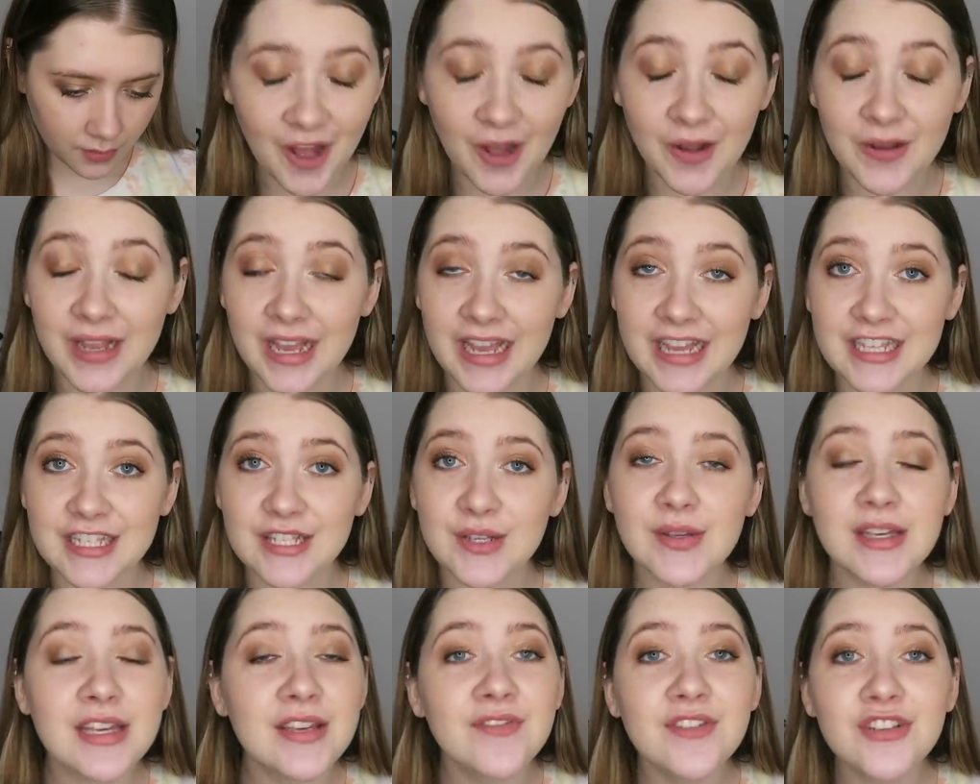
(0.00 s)
Okay,
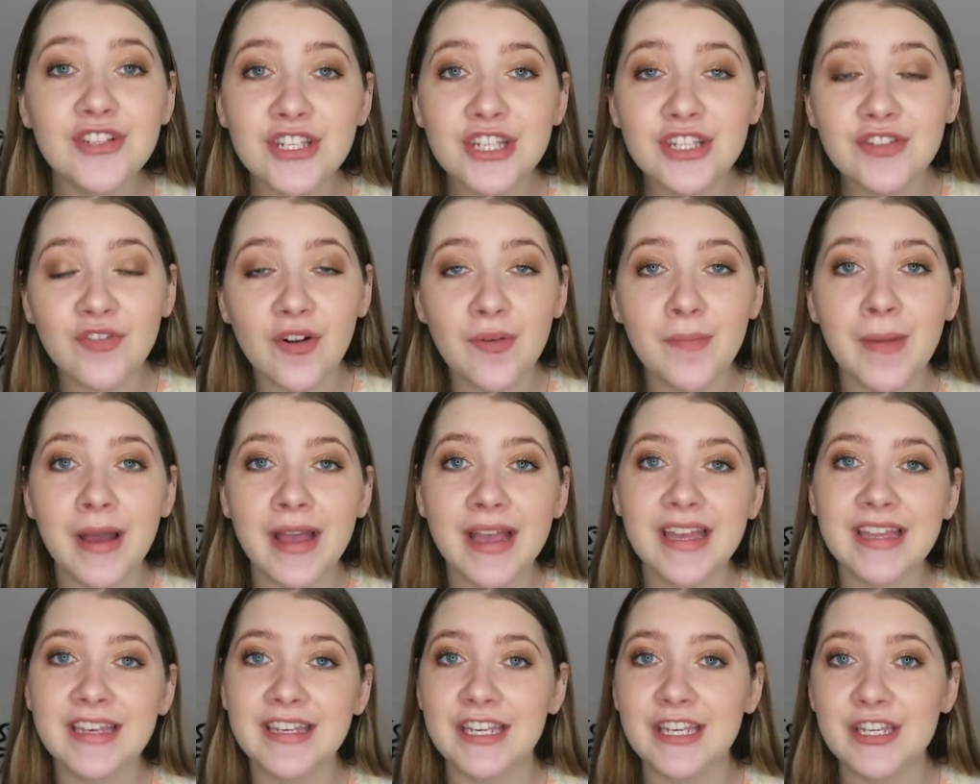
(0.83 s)
so even just from
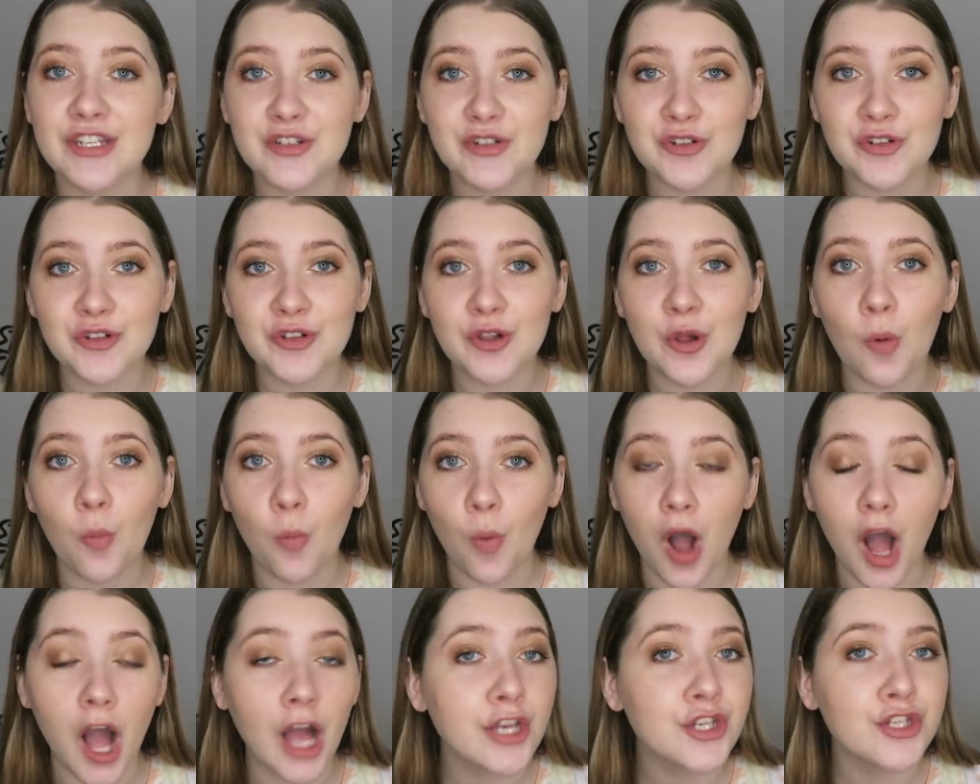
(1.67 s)
my initial
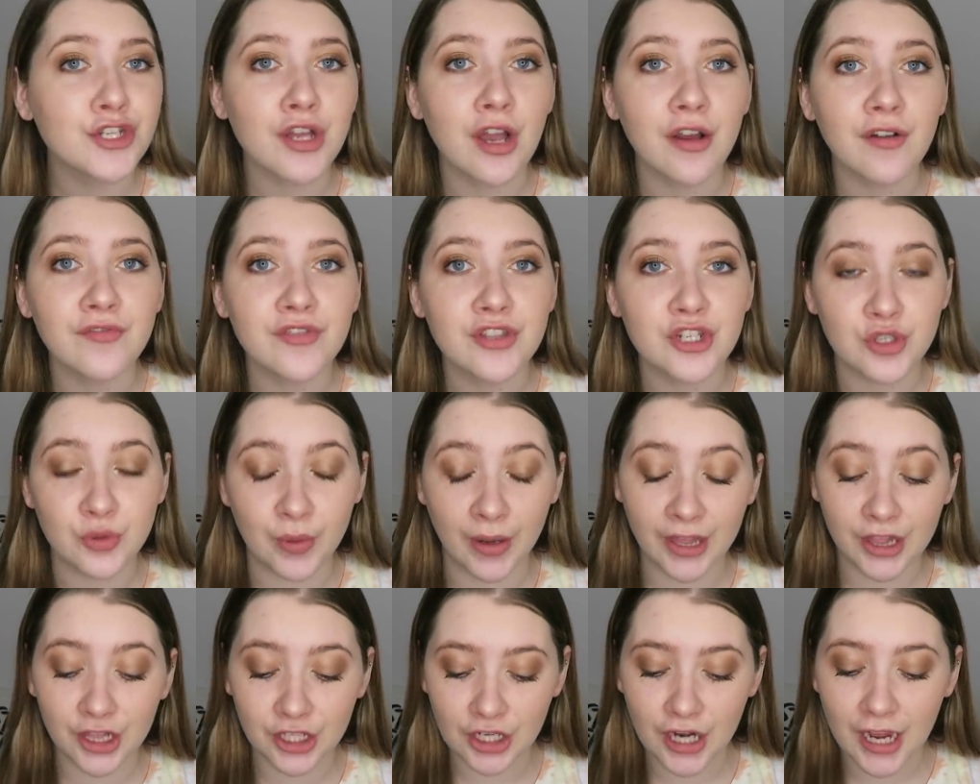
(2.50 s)
watch of the
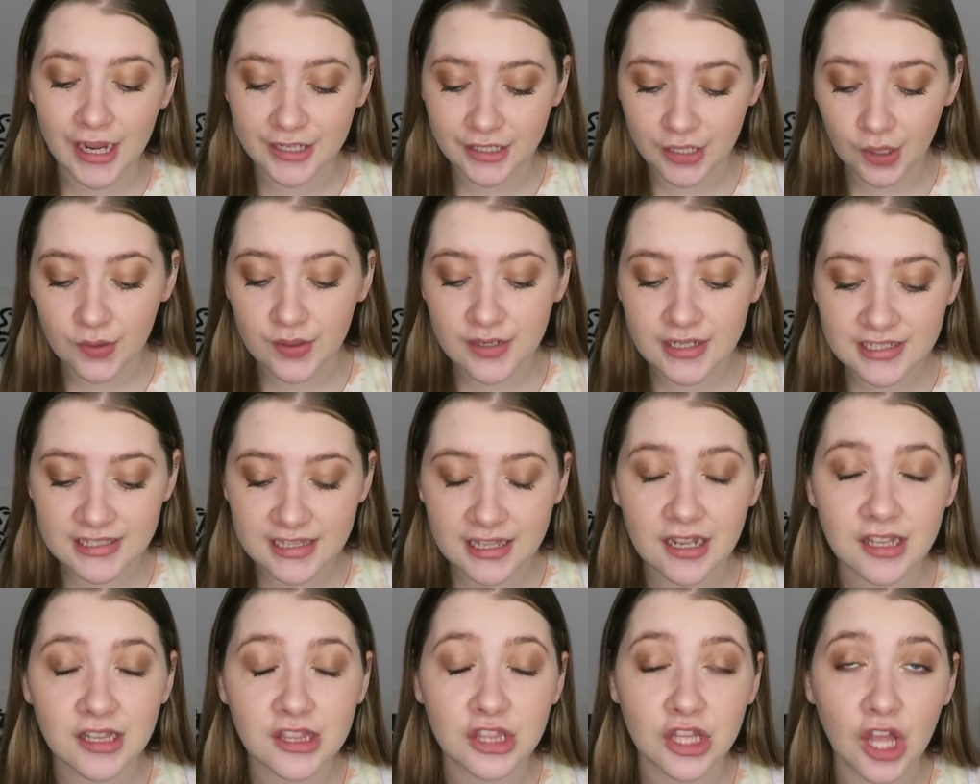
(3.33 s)
trailer, I noticed
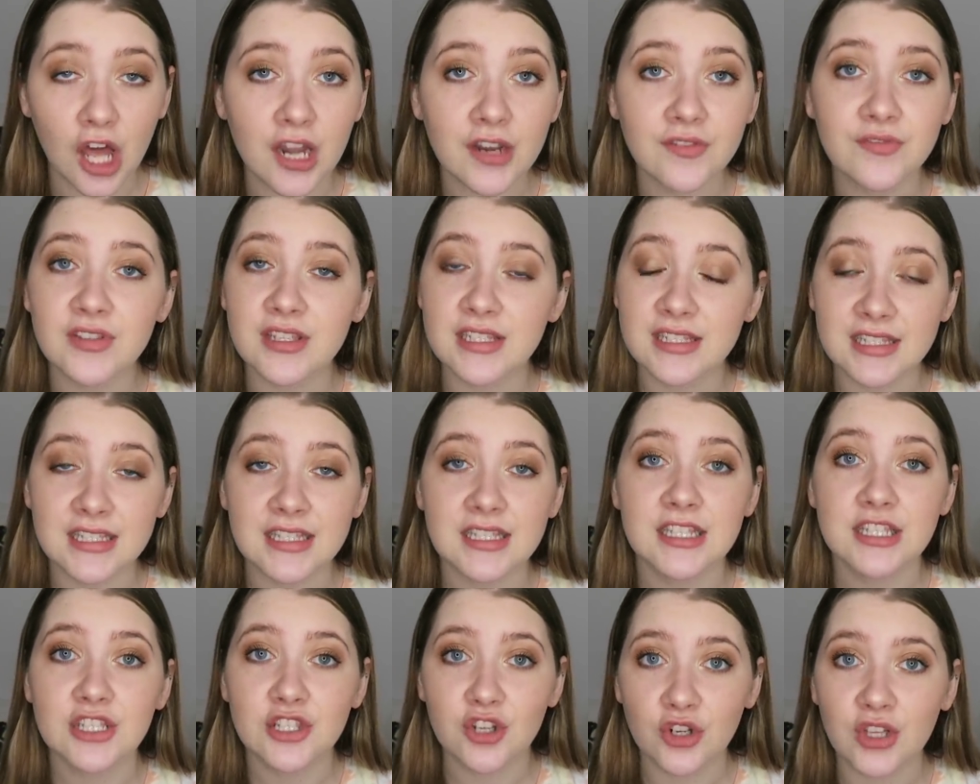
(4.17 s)
that a lot of the
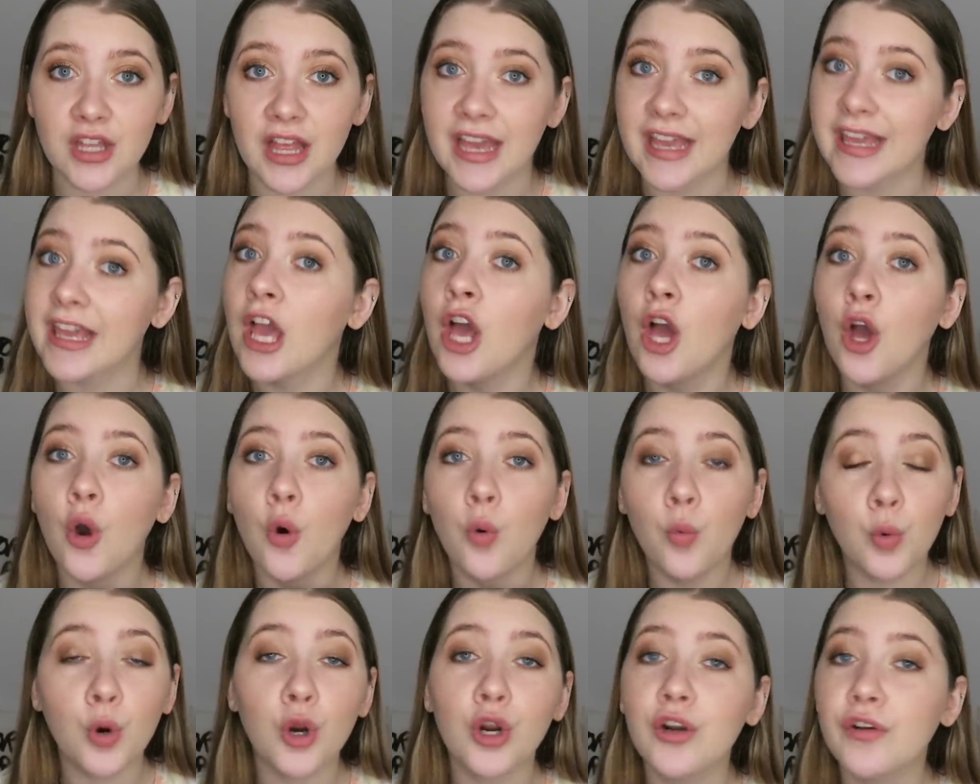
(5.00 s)
scenes are like
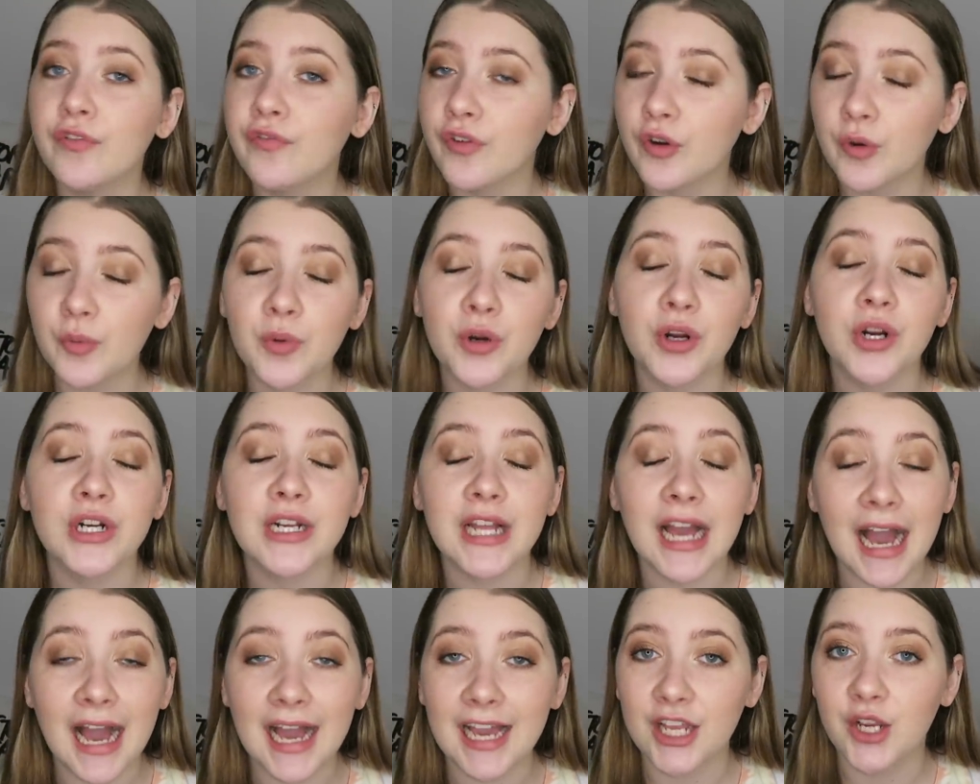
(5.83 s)
word for
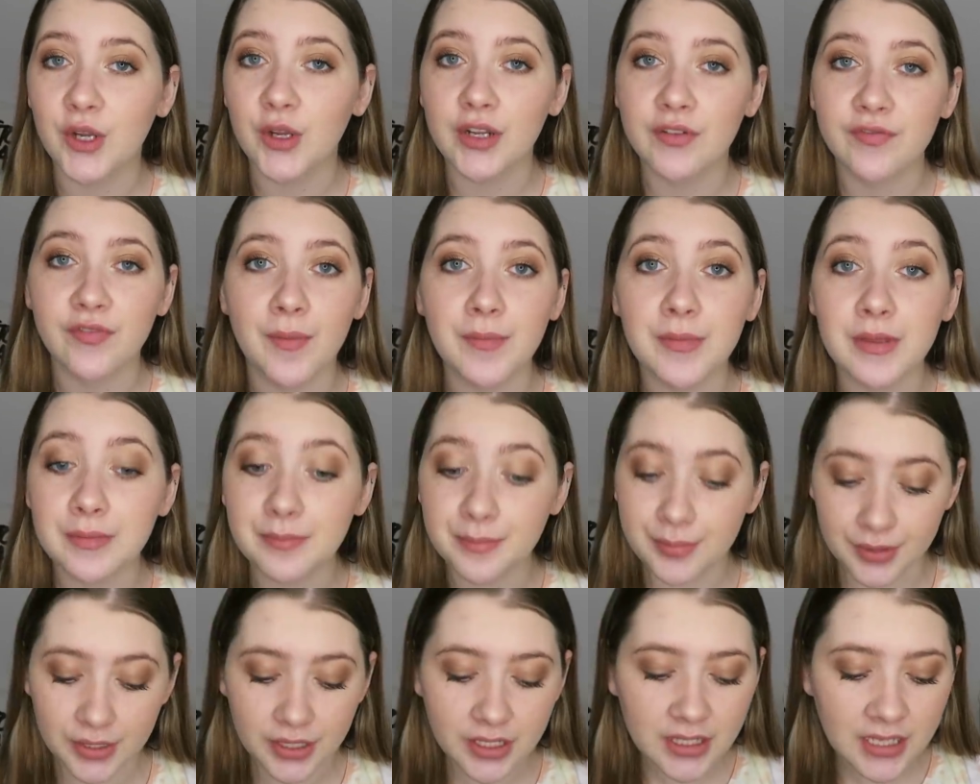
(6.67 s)
word accurate from the
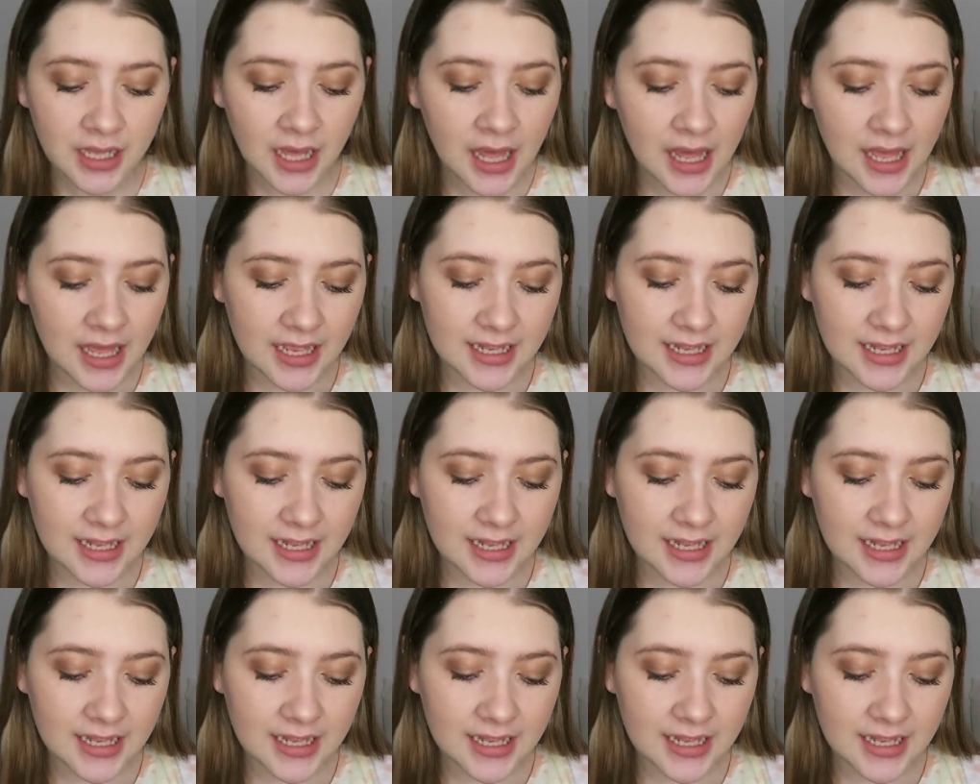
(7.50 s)
book.